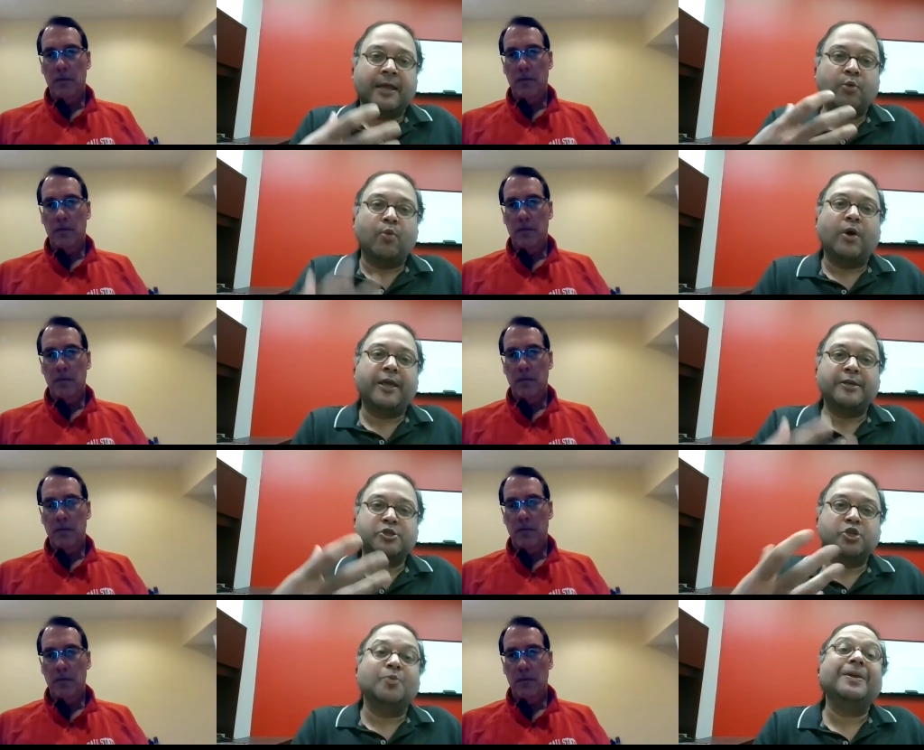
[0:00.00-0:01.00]
Speaker 1: And why
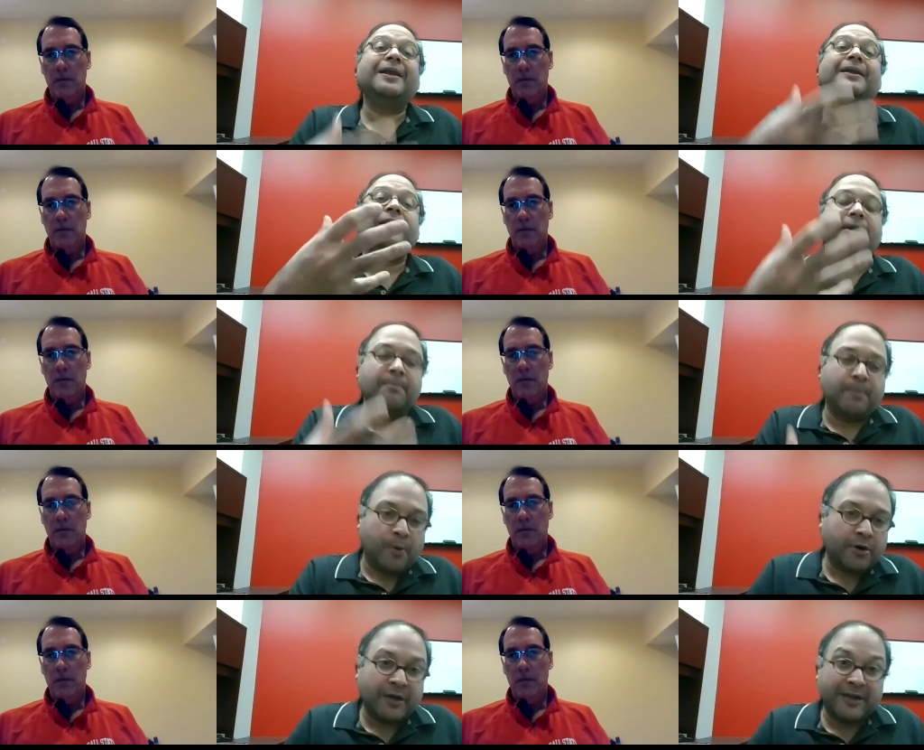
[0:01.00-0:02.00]
is humility
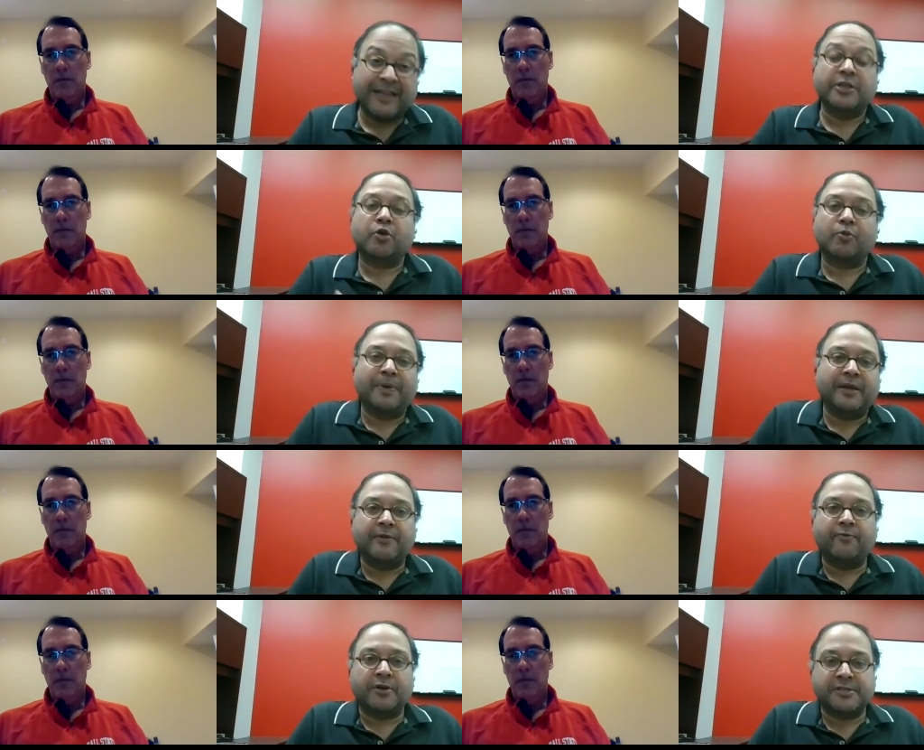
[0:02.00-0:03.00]
important, in your opinion,
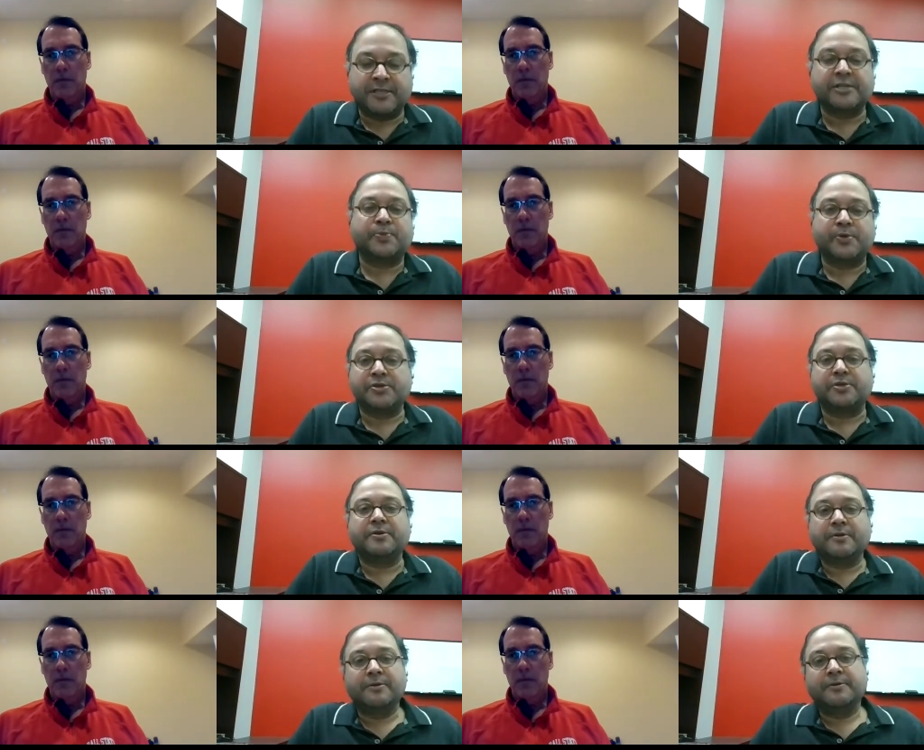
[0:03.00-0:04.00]
for a salesperson?
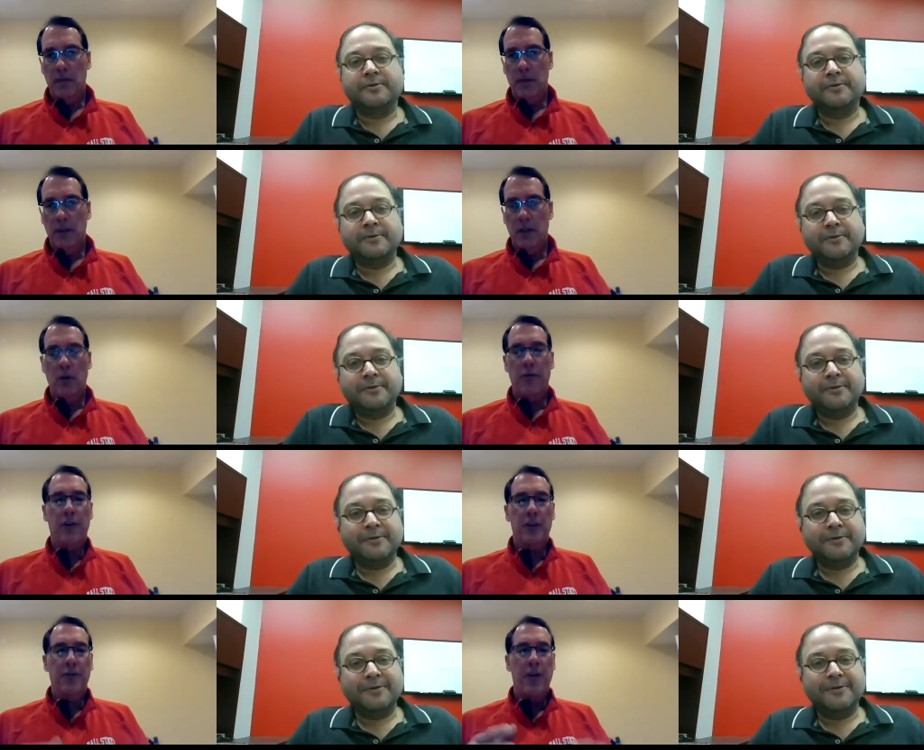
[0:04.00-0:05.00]
Well,
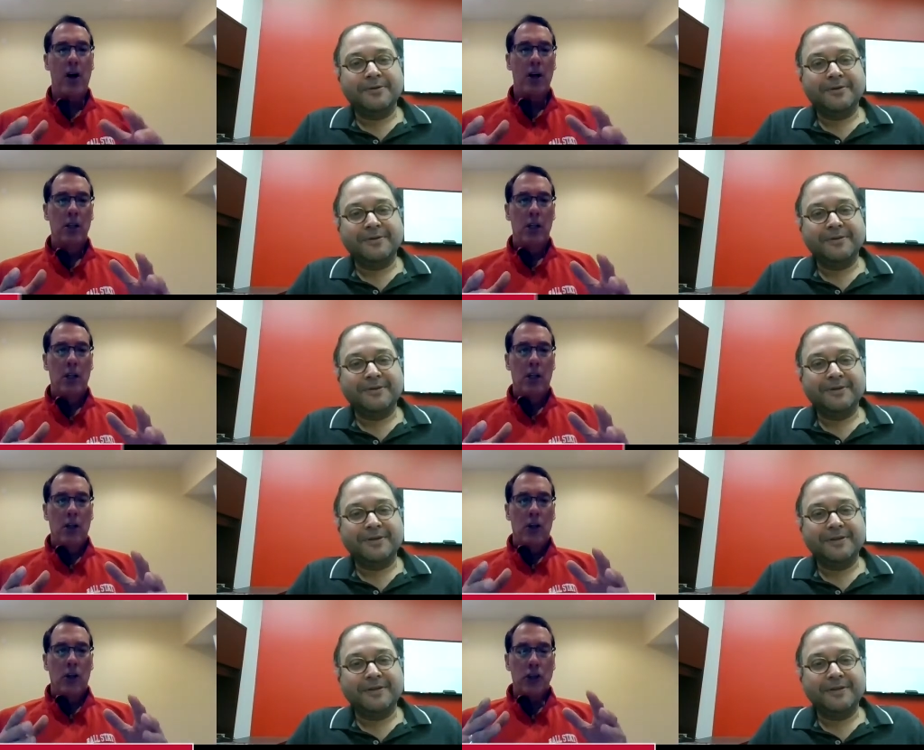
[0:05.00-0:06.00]
first of all,
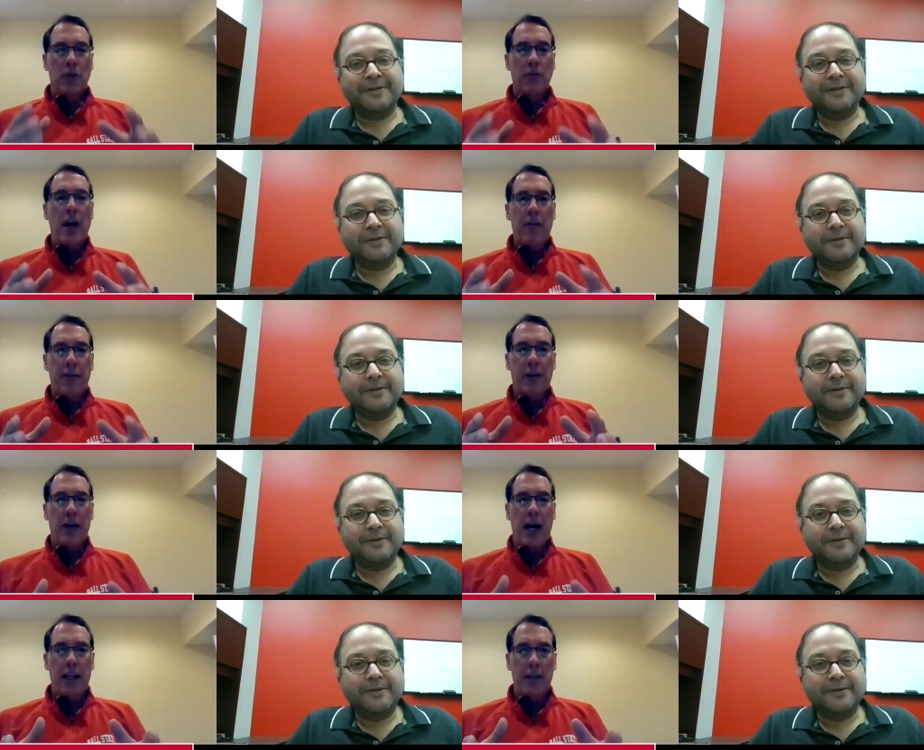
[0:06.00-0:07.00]
Speaker 2: you've got to figure
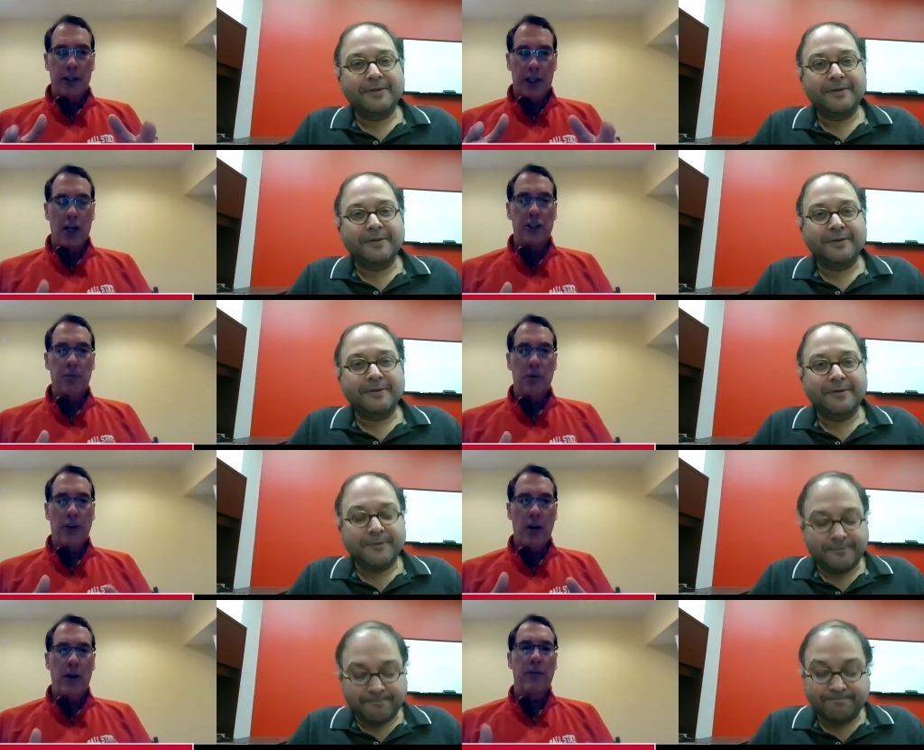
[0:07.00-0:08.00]
out the customer they
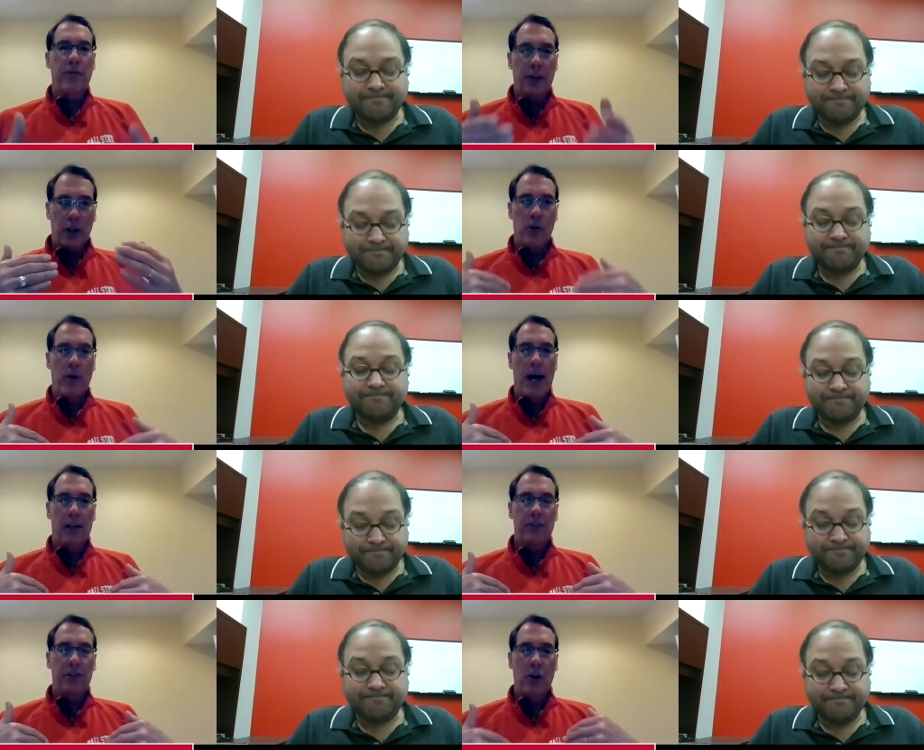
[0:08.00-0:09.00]
don't have to figure you out
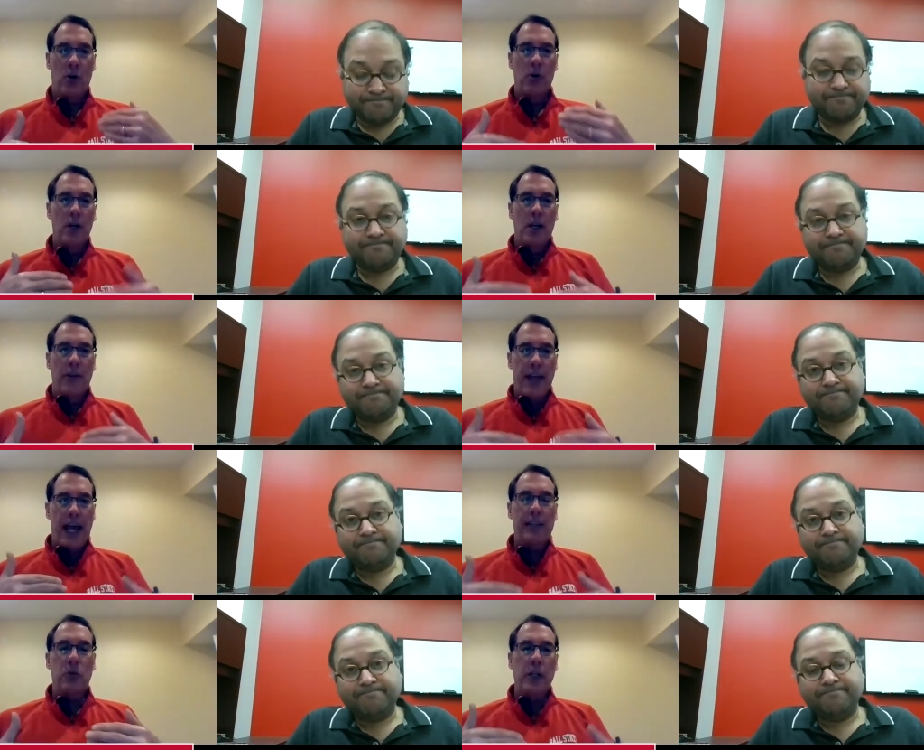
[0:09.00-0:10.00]
so
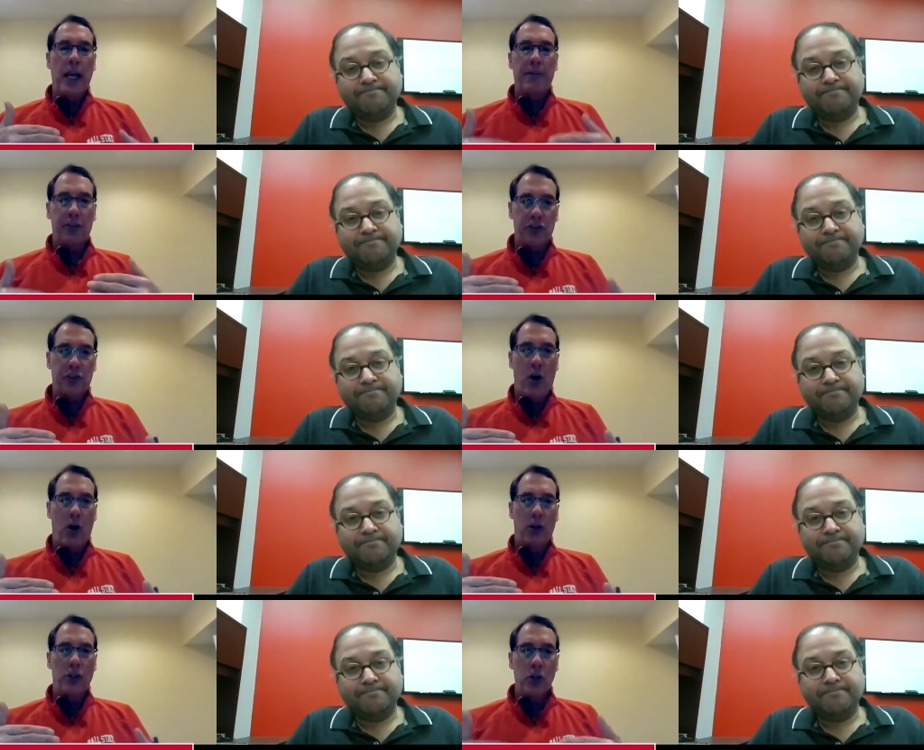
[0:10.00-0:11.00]
that's where you have to start
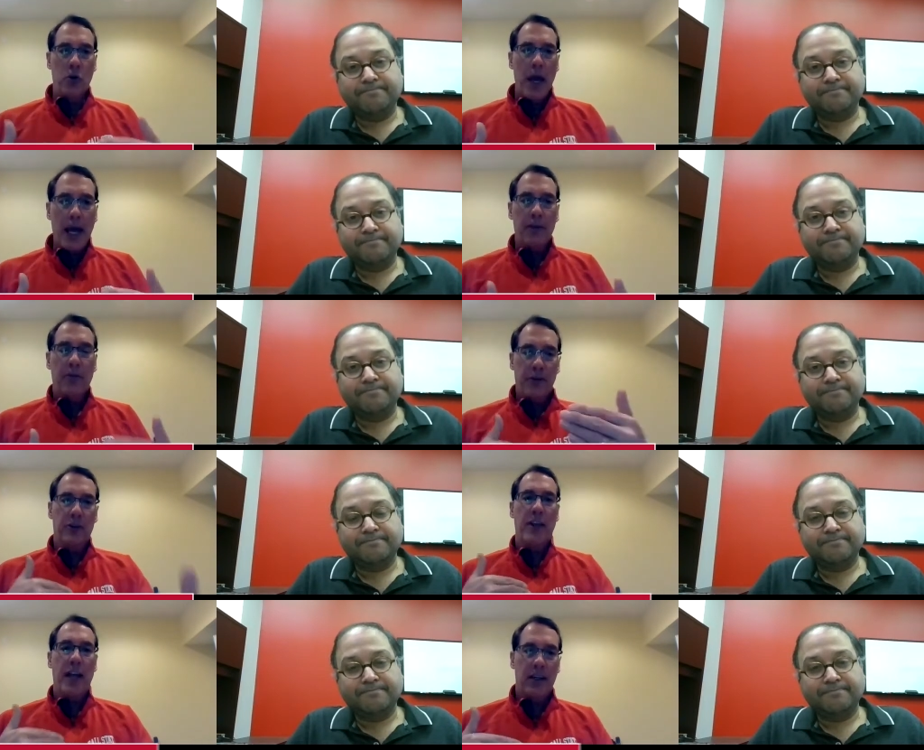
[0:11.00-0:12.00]
you have to figure that